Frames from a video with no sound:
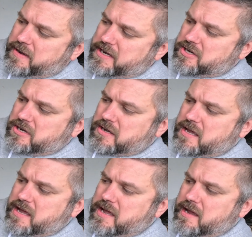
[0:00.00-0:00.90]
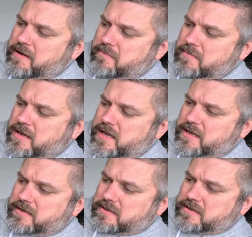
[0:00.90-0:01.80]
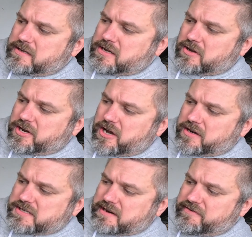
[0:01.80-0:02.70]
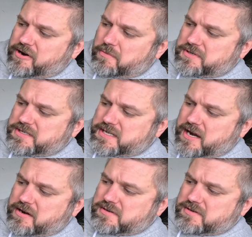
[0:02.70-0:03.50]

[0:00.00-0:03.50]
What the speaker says: menu, and you can go down, there's different options there.